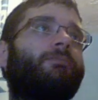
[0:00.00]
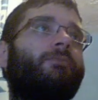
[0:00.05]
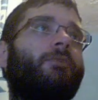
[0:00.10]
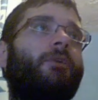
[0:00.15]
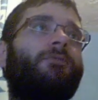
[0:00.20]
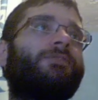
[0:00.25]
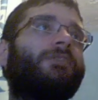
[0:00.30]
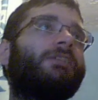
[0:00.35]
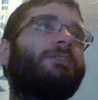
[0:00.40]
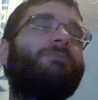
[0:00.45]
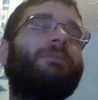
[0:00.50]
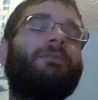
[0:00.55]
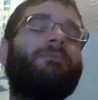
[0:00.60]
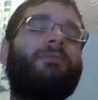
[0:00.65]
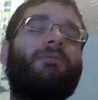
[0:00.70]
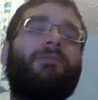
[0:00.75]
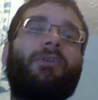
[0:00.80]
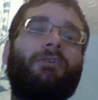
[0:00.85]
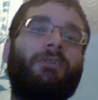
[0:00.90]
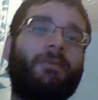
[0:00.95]
prophecies
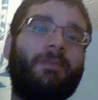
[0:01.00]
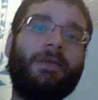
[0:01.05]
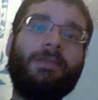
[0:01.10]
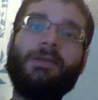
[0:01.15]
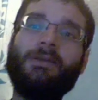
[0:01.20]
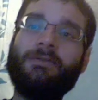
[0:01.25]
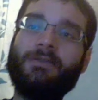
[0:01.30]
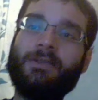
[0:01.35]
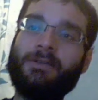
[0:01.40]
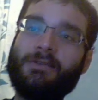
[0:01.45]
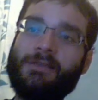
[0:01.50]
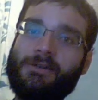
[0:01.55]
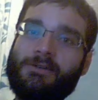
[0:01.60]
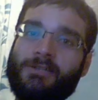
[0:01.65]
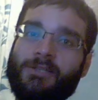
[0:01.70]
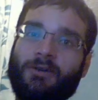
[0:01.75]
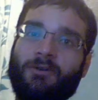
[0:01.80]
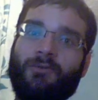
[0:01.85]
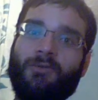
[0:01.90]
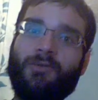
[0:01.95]
being fulfilled. I mean,
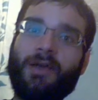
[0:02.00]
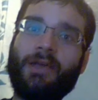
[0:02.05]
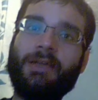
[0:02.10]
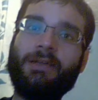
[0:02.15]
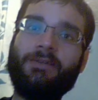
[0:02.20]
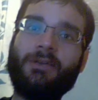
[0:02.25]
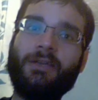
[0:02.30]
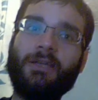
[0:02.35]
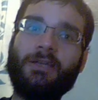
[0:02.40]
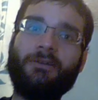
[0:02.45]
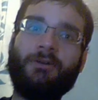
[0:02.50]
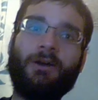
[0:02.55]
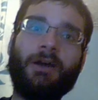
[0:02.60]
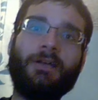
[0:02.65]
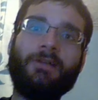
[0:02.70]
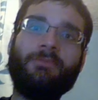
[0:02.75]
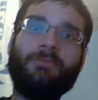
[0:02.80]
they're so vague that, you know, I